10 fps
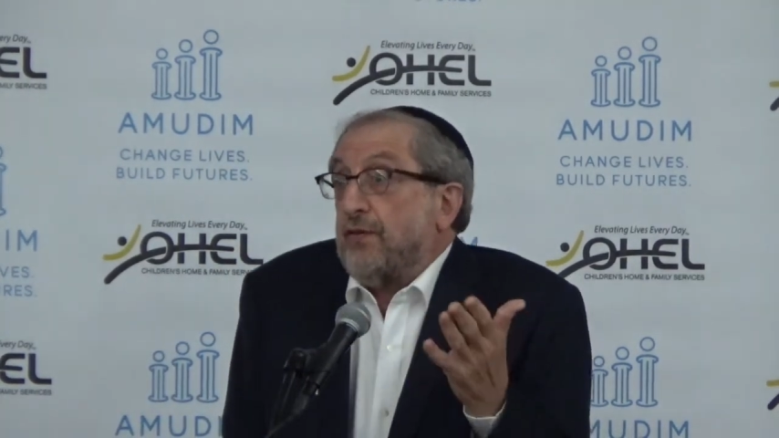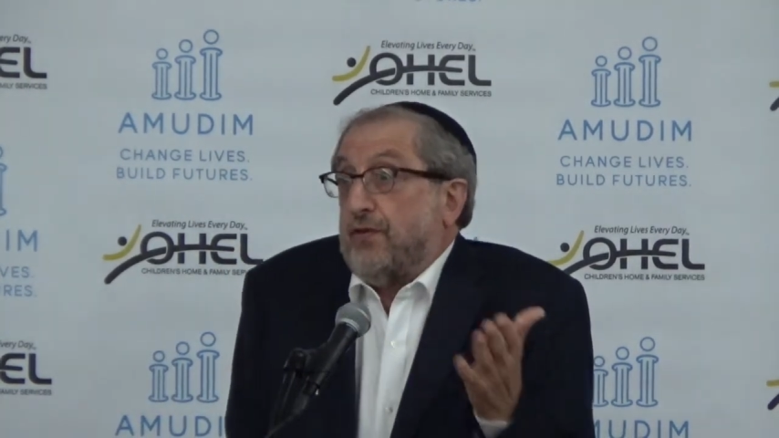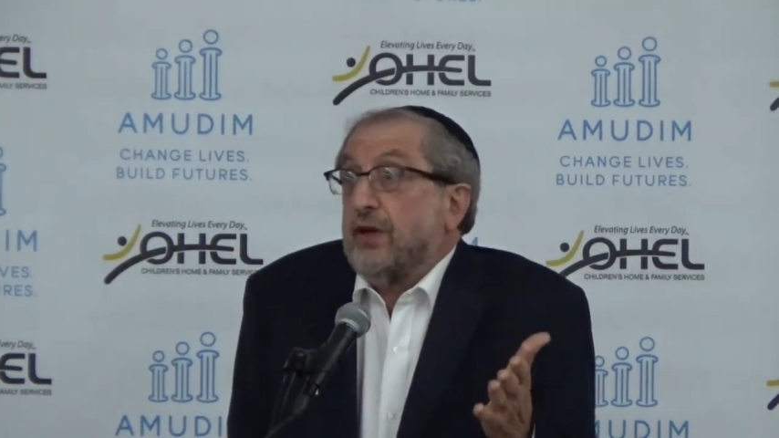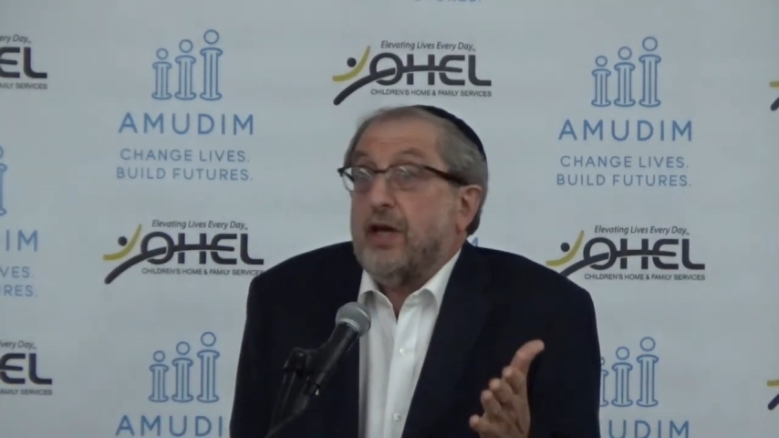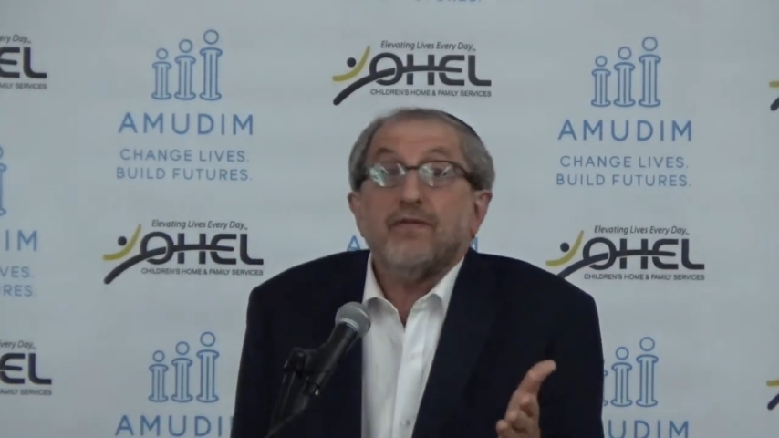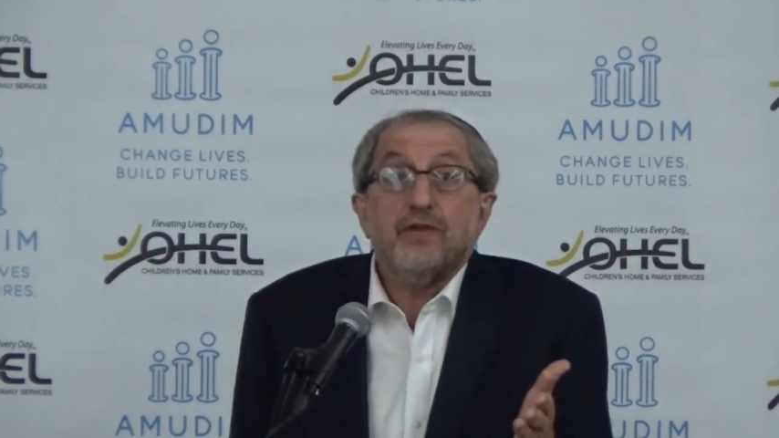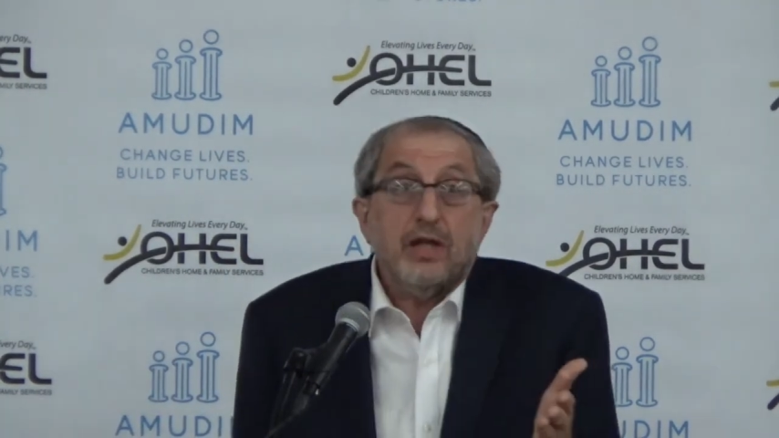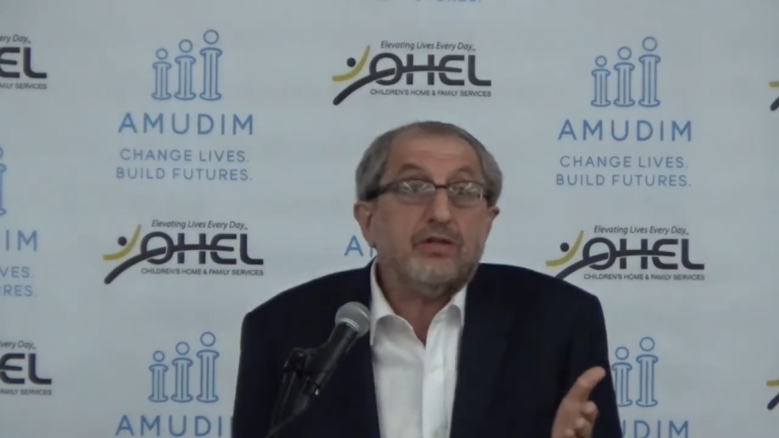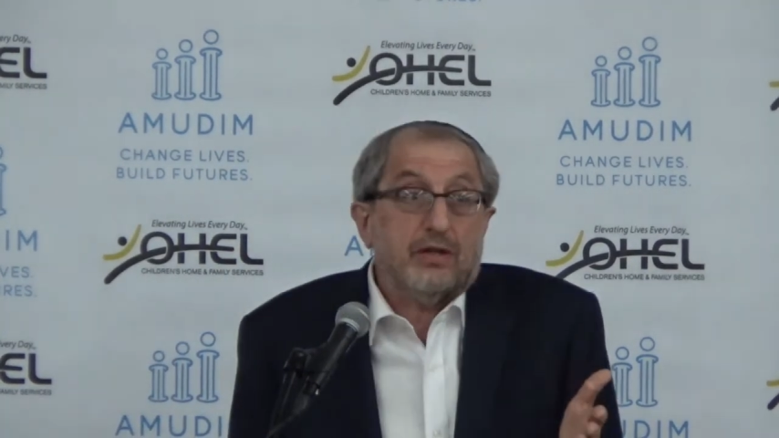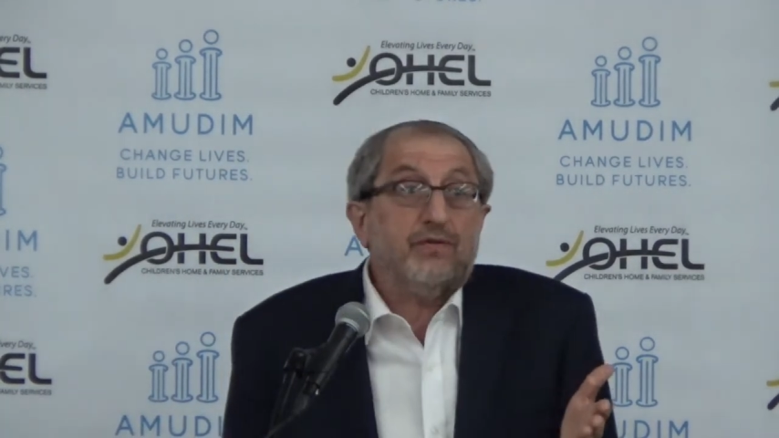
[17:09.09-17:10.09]
our
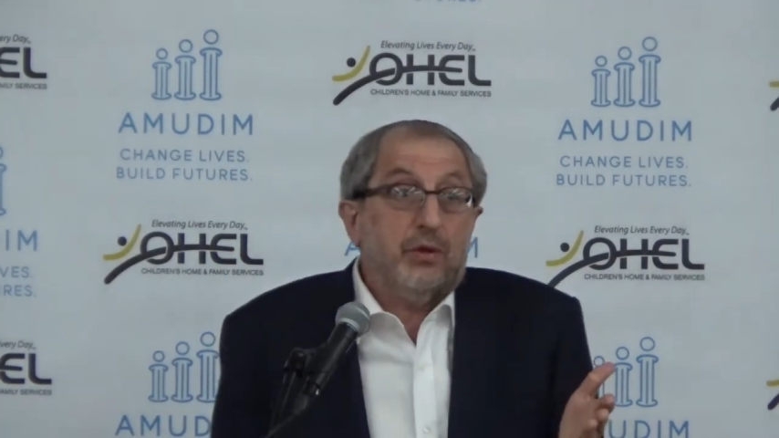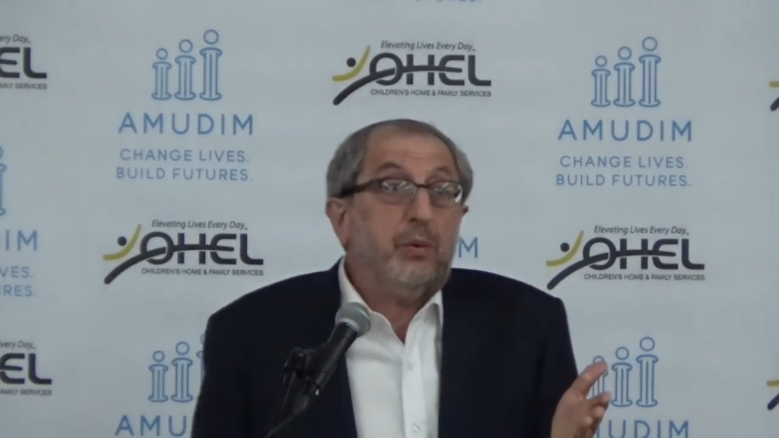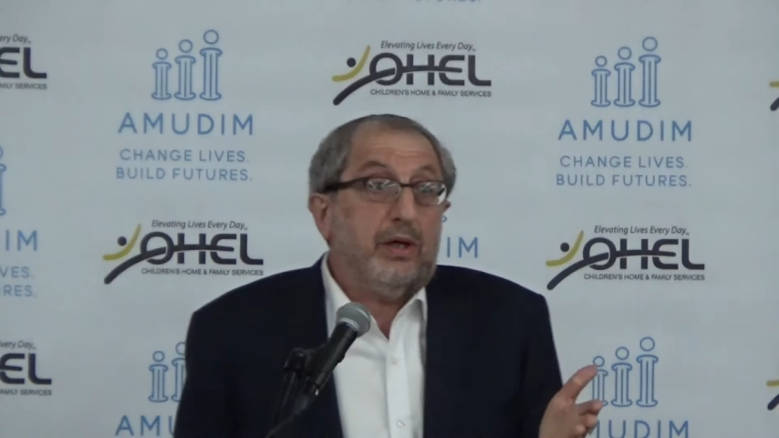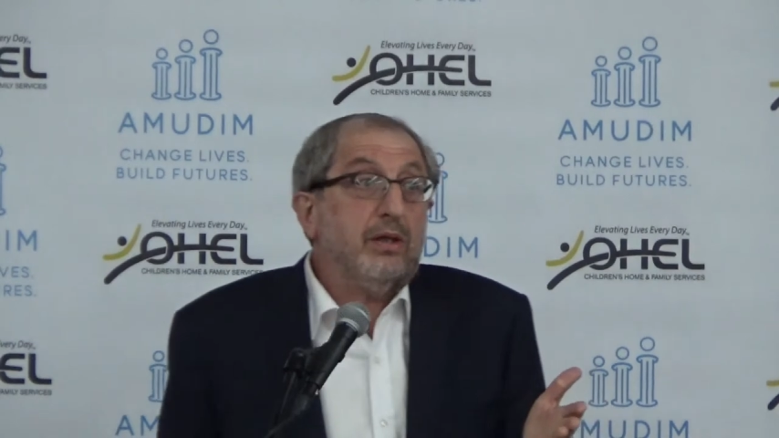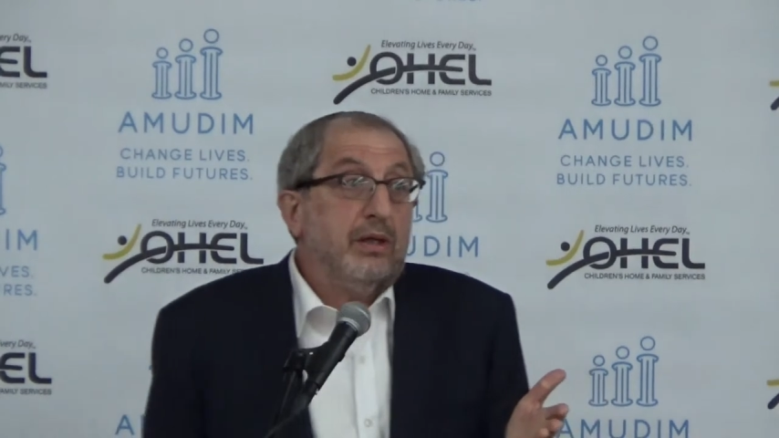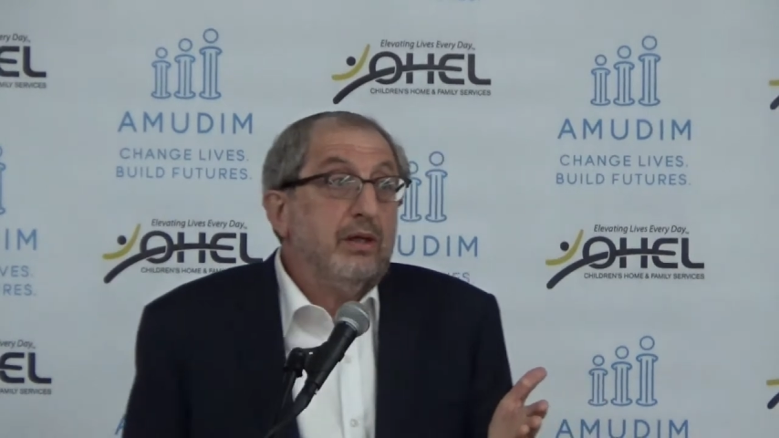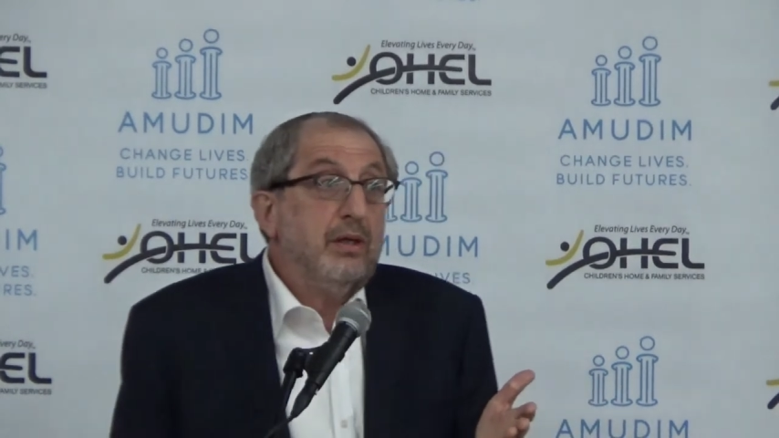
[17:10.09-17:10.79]
forgiveness, if you will,